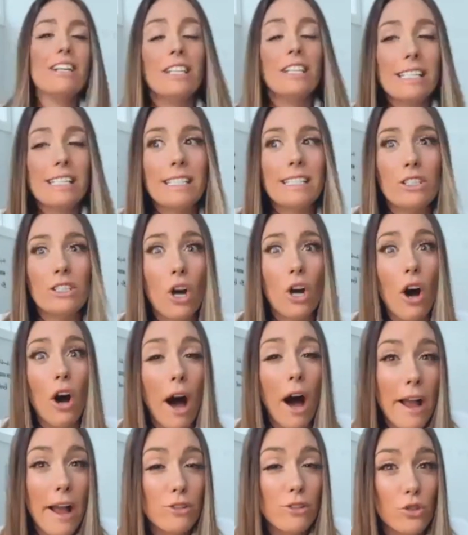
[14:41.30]
Listen,
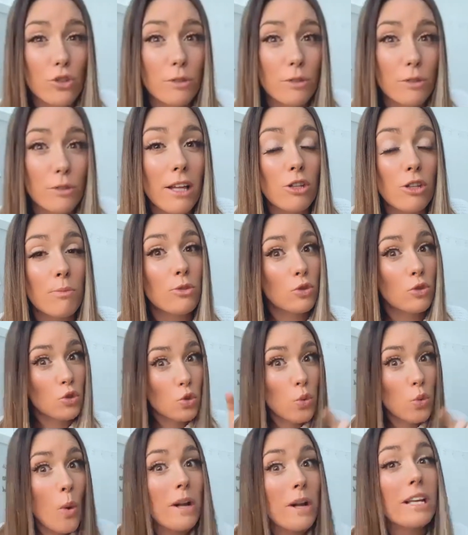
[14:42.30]
y'all, I used to go to the bathroom
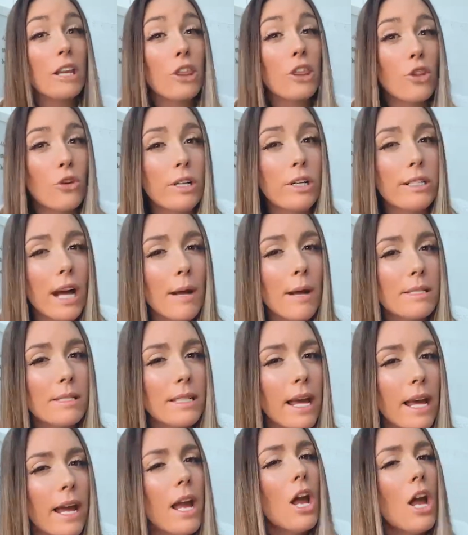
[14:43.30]
between 20 and 30 times
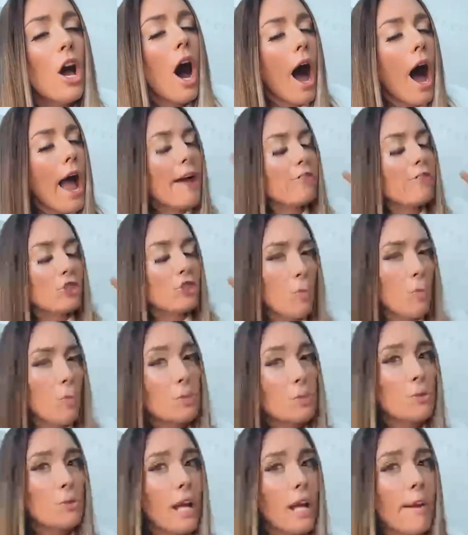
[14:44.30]
a day. I have so
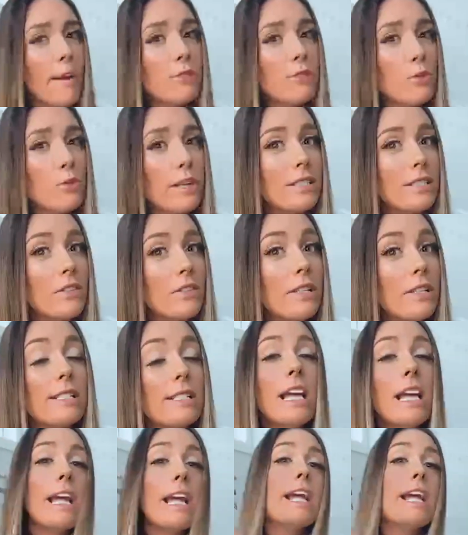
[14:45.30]
much more time to do activities.